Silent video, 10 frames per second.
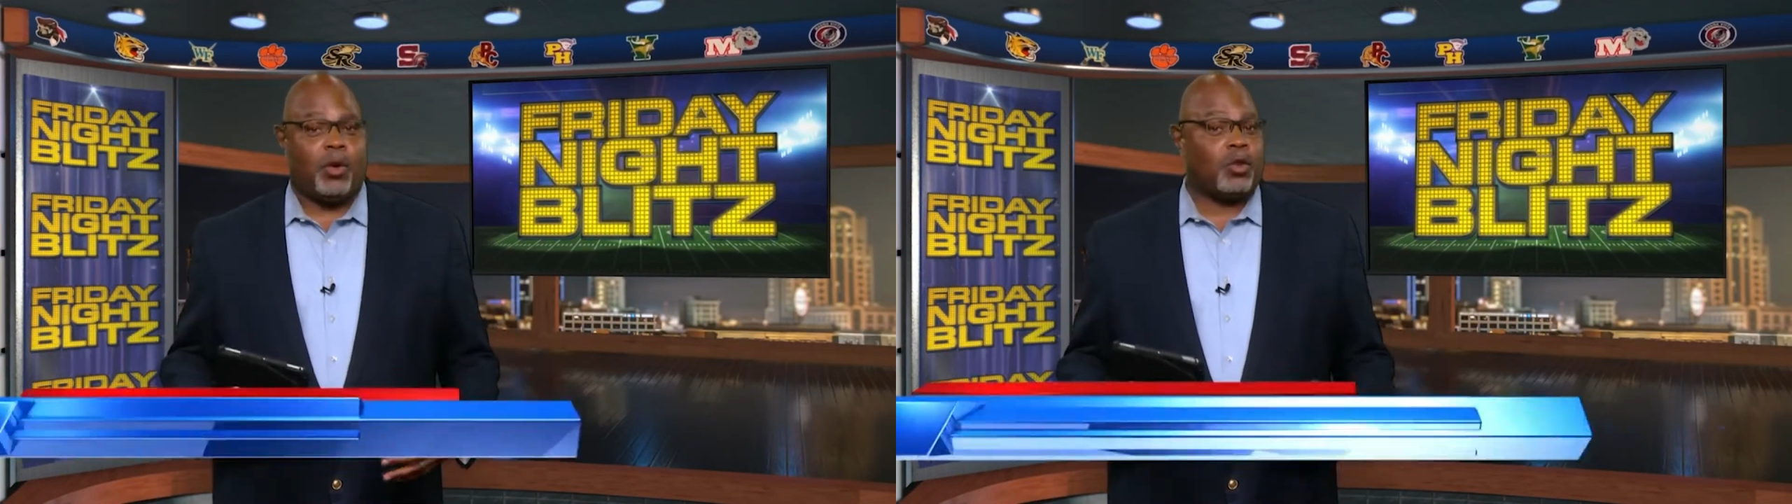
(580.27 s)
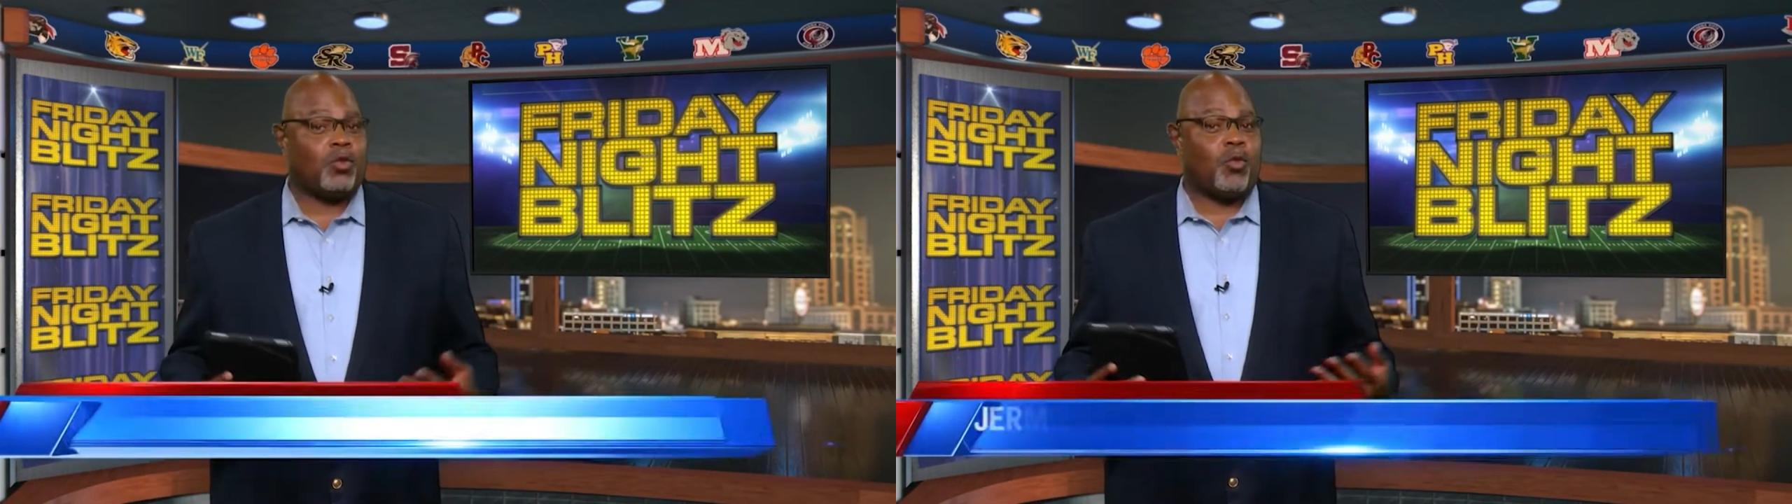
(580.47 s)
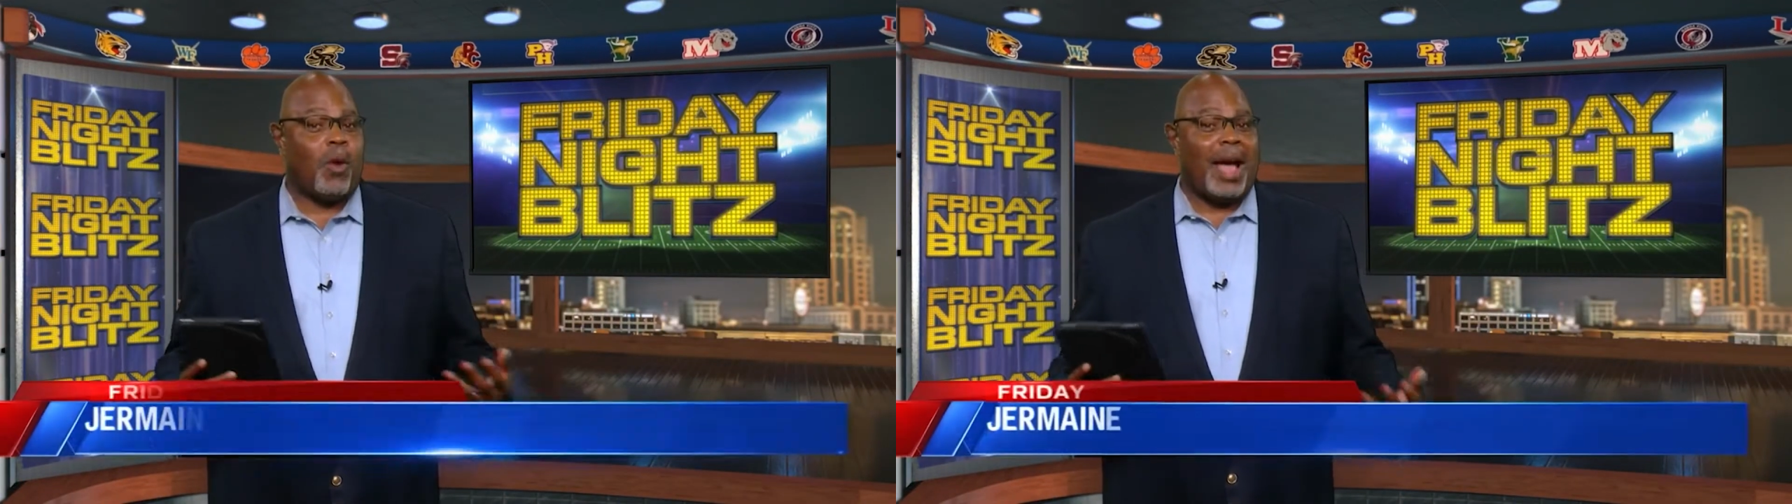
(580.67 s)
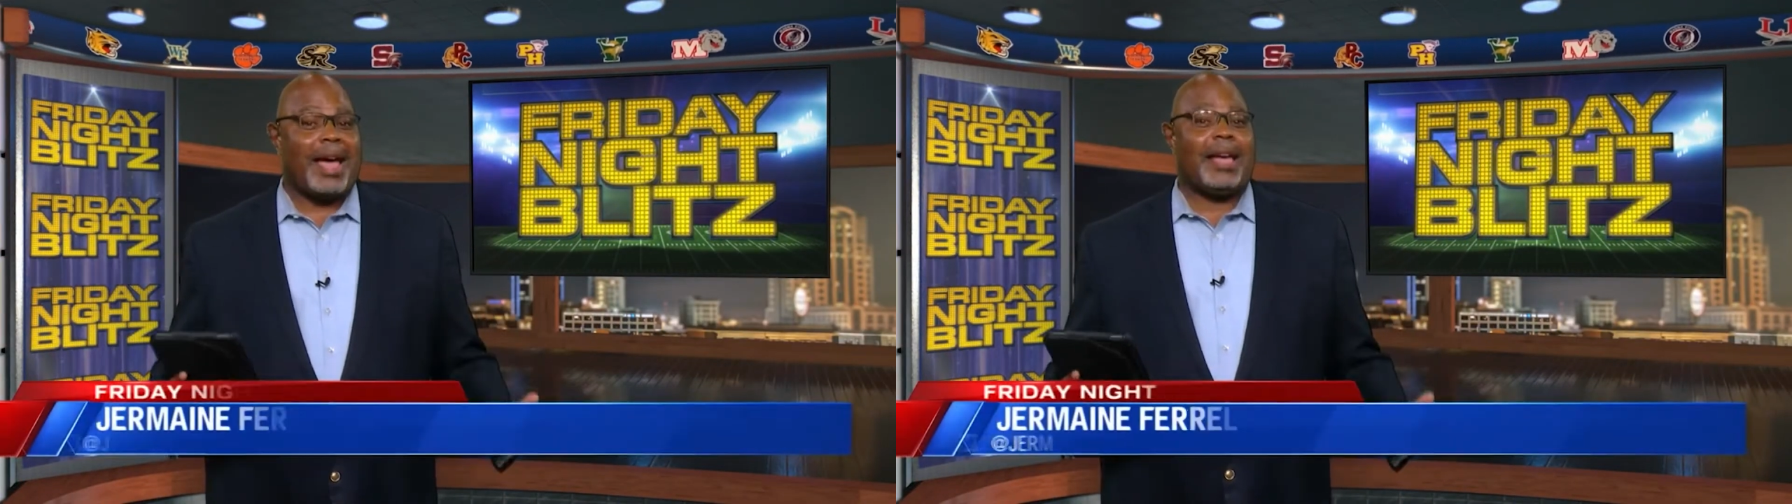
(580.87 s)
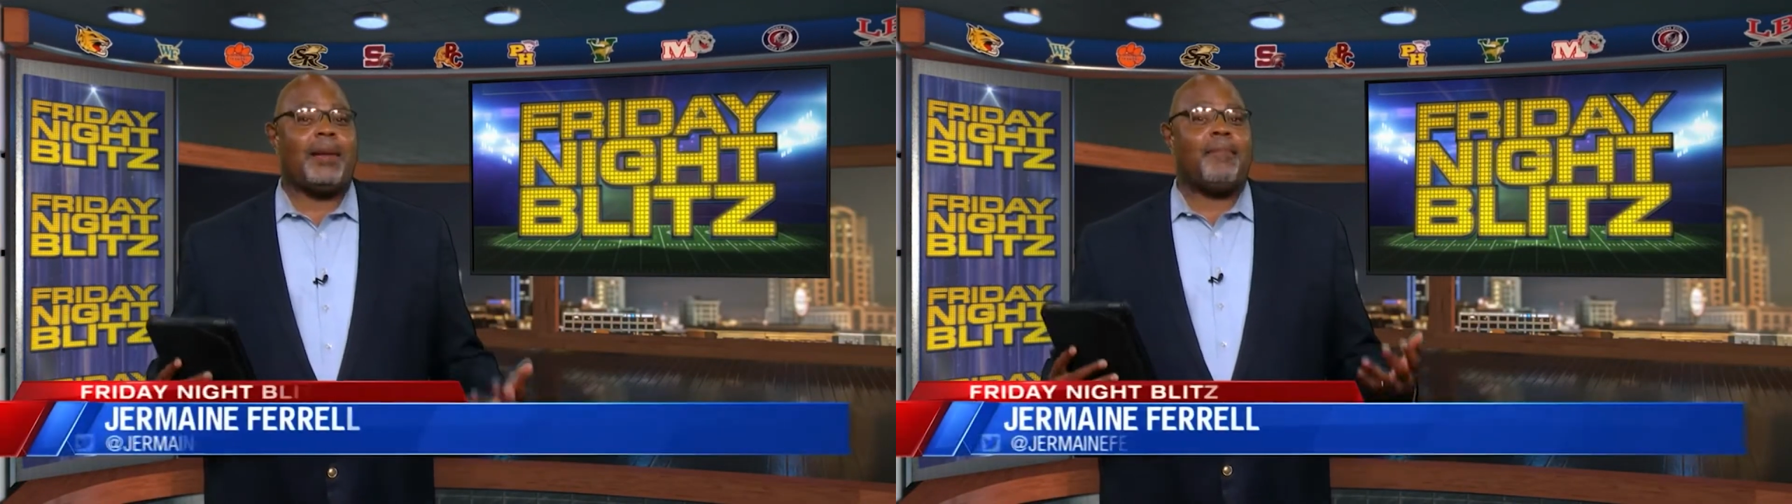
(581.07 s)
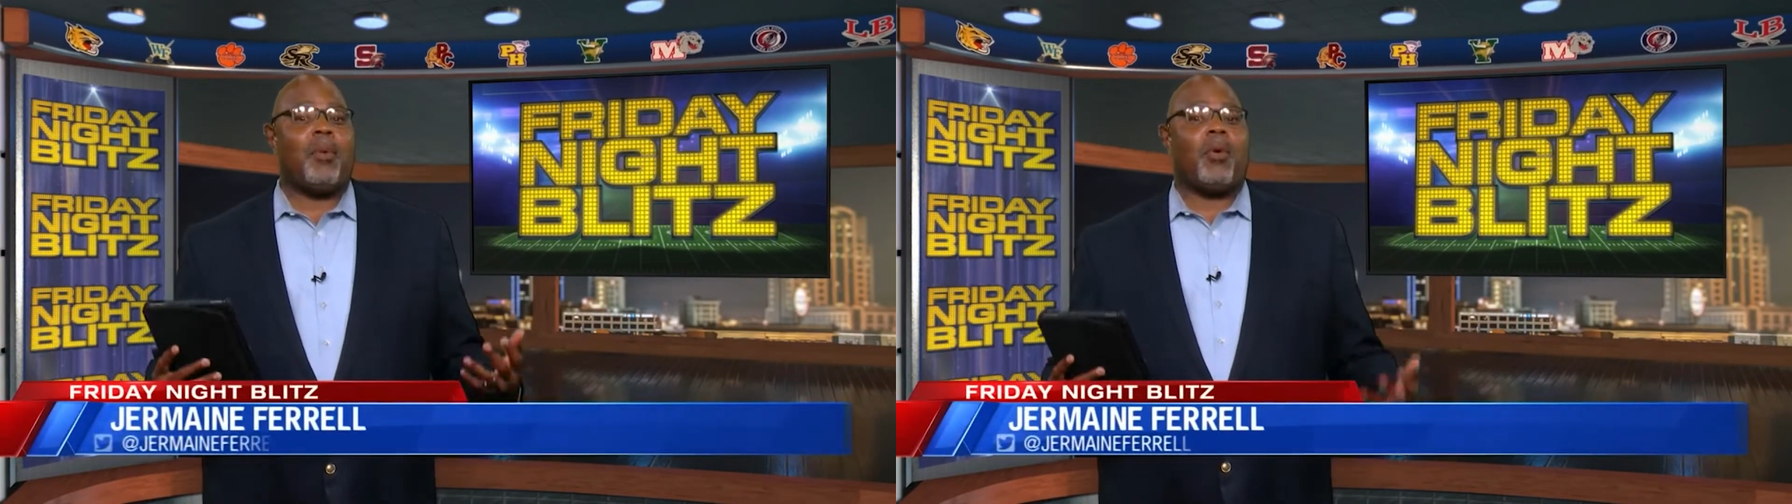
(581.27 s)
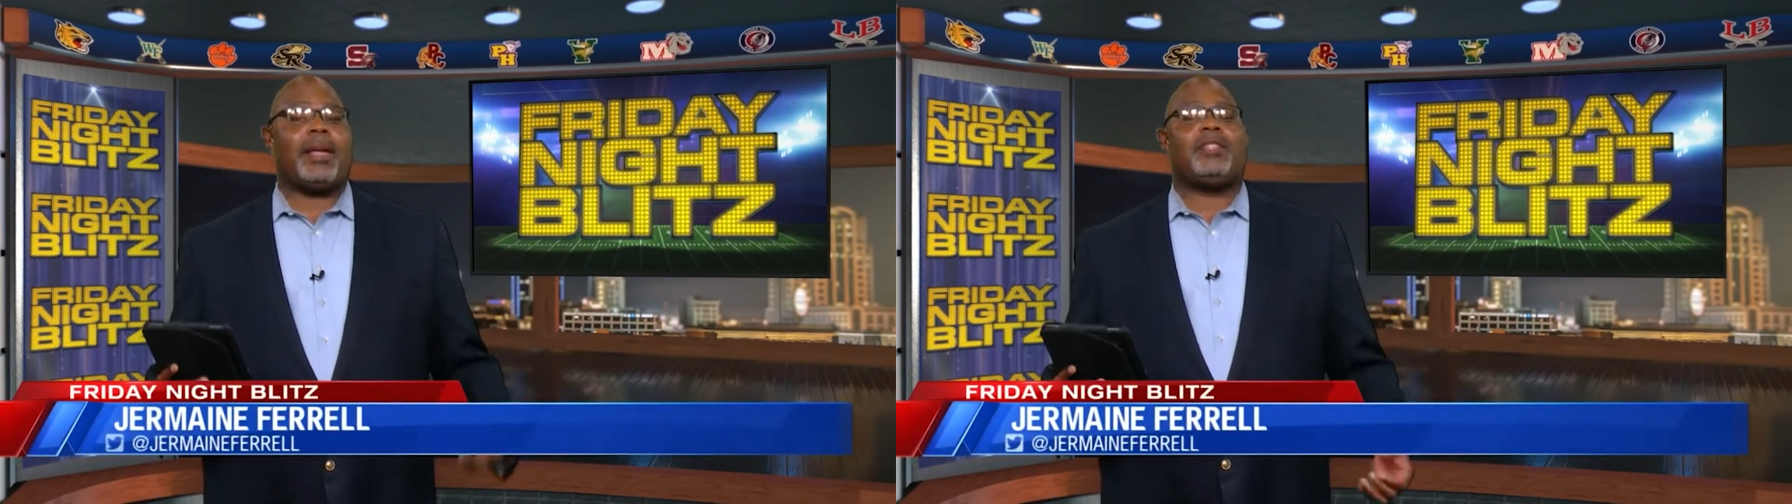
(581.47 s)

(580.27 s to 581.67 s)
Of course, Ryan Moy,